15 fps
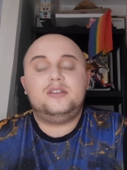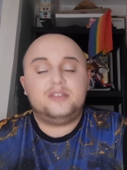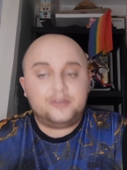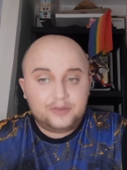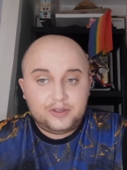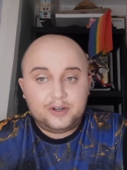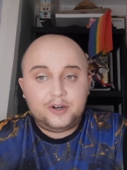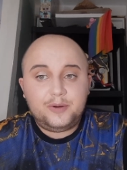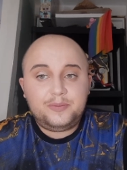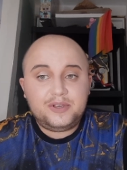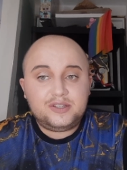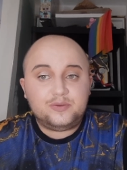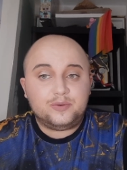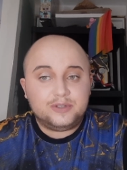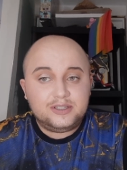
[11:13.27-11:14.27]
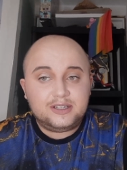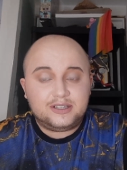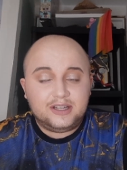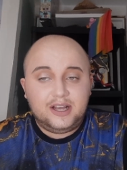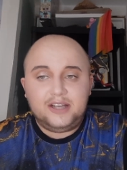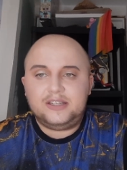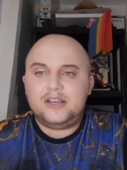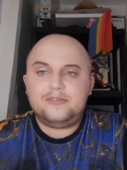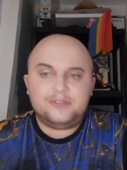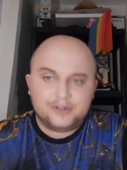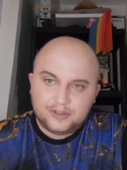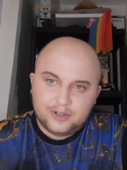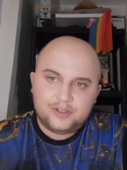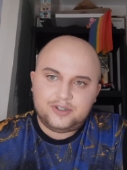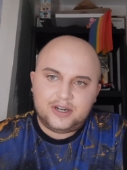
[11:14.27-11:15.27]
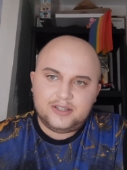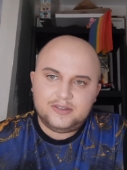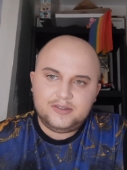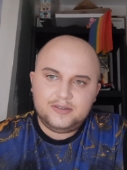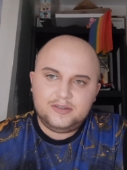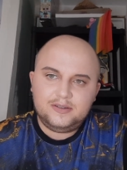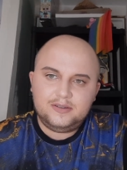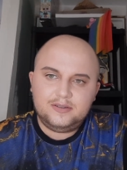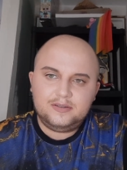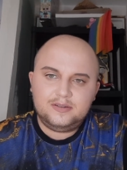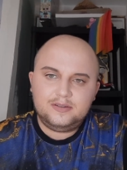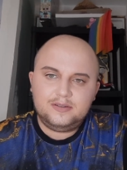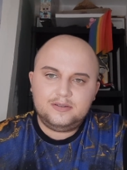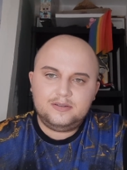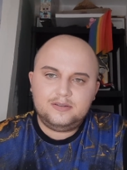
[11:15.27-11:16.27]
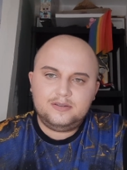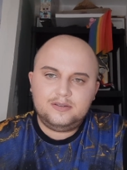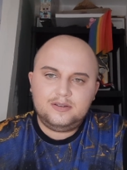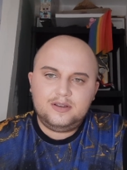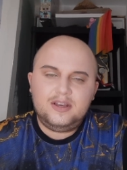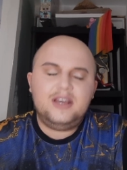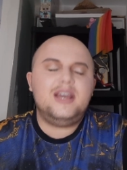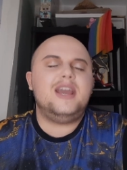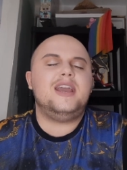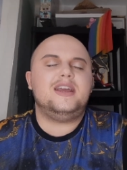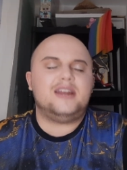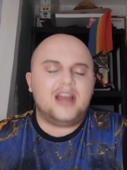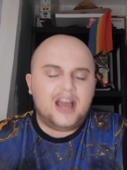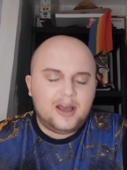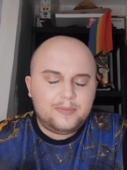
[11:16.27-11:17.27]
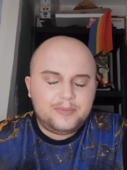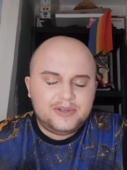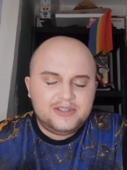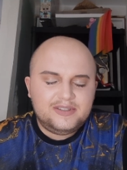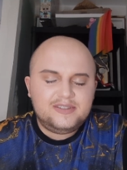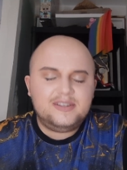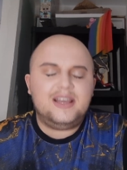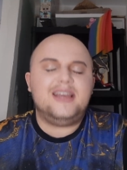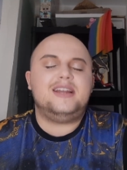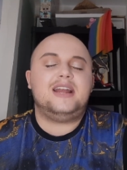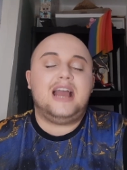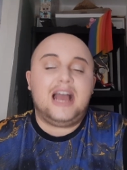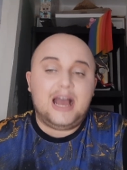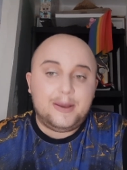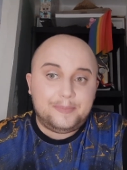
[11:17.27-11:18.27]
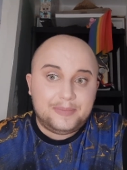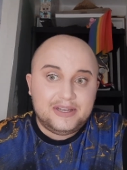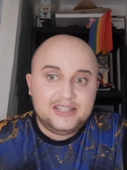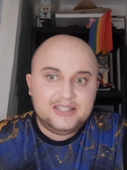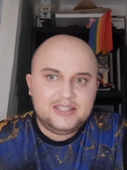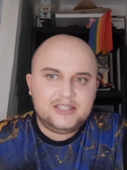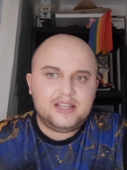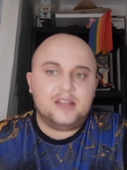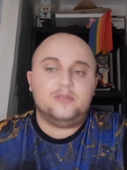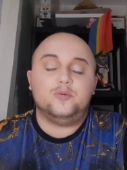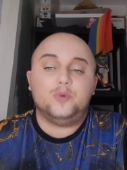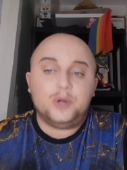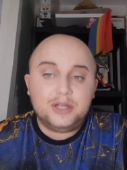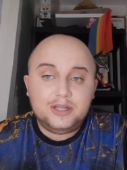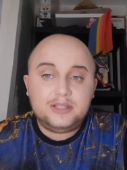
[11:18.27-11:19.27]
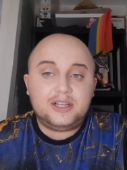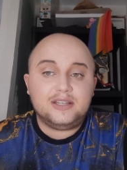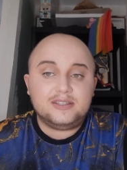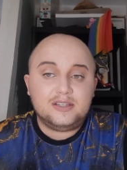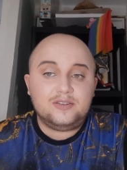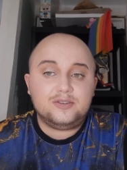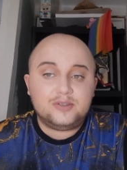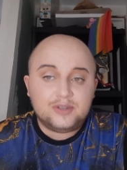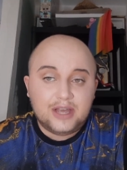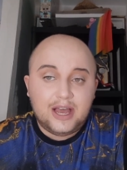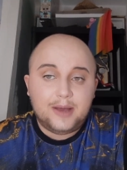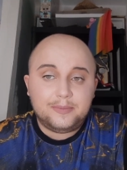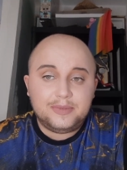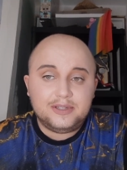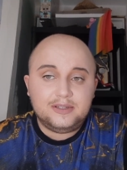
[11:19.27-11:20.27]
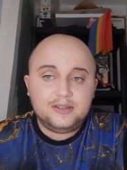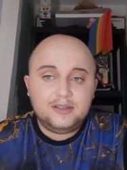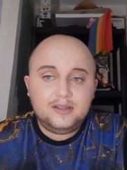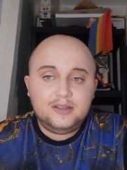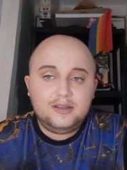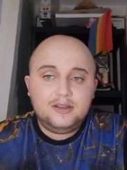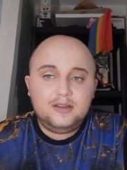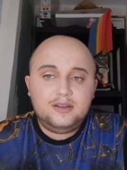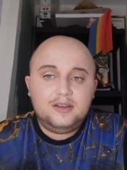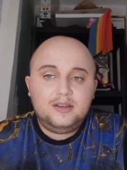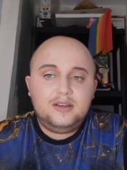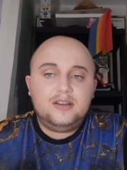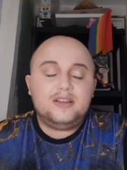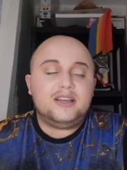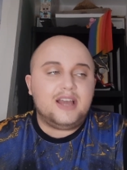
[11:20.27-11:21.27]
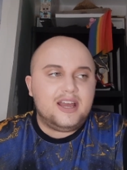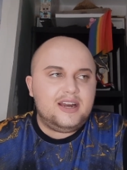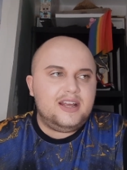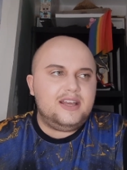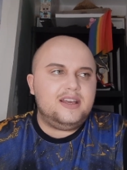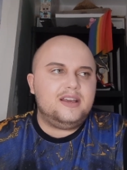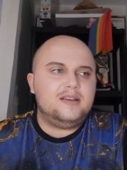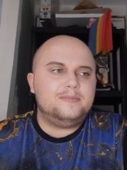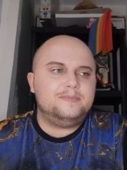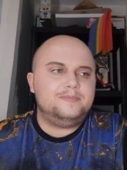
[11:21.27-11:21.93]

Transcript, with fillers: The therapist will decline if you're not trans. It happens, it happens, and will continue to happen. Getting